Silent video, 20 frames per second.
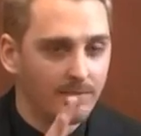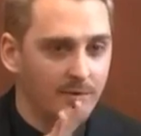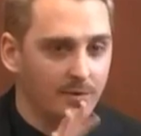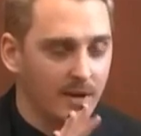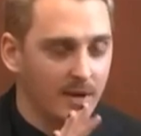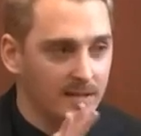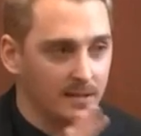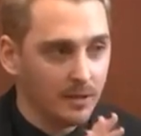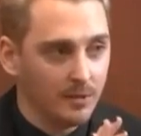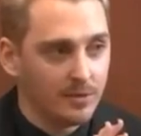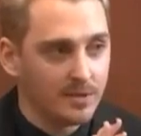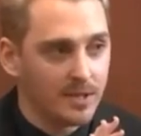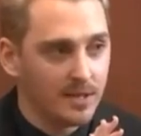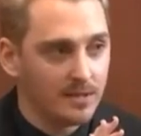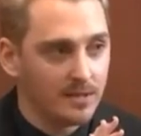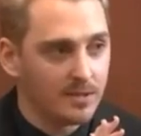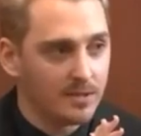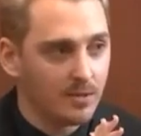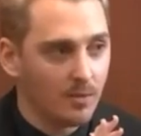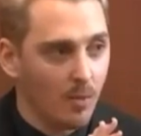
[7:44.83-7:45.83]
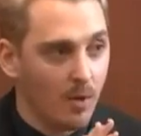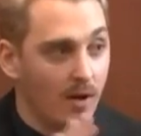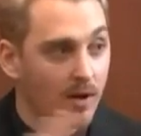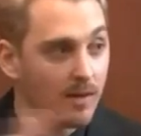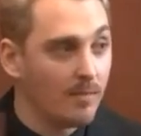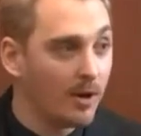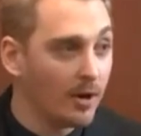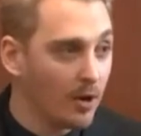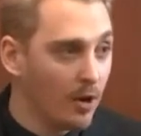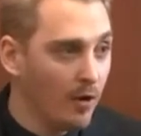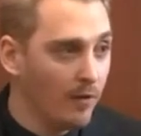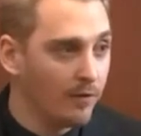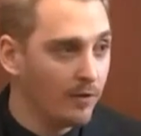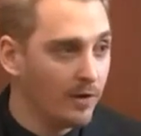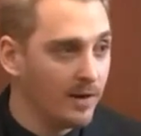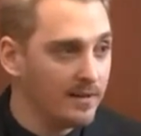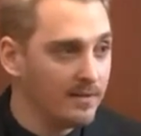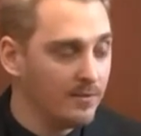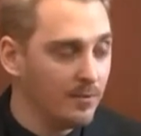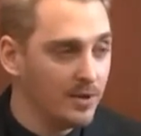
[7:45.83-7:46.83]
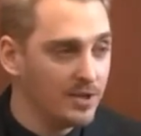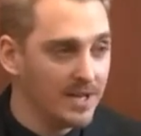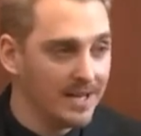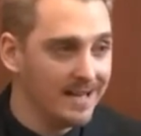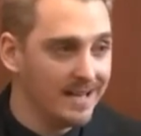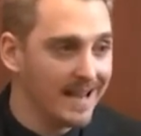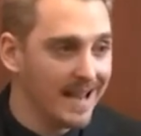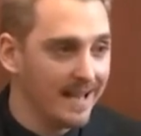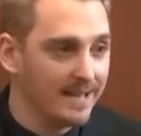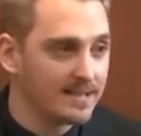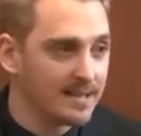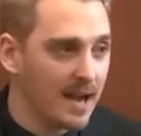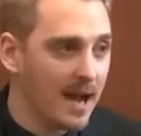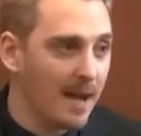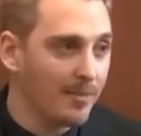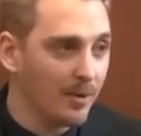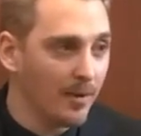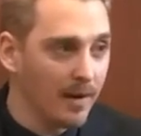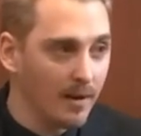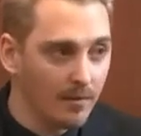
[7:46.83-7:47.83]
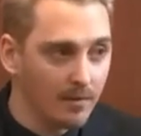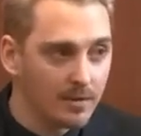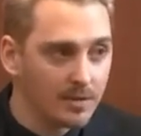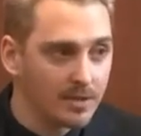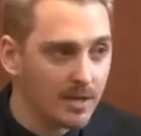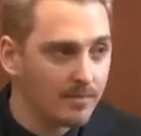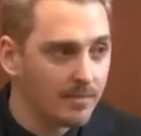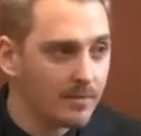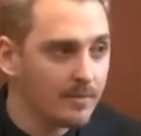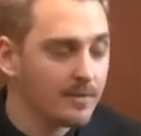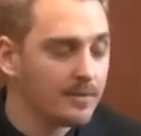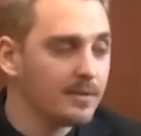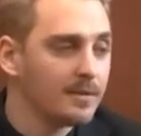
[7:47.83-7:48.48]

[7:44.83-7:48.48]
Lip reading: translucent watermark over it, which indicates copyright ownership.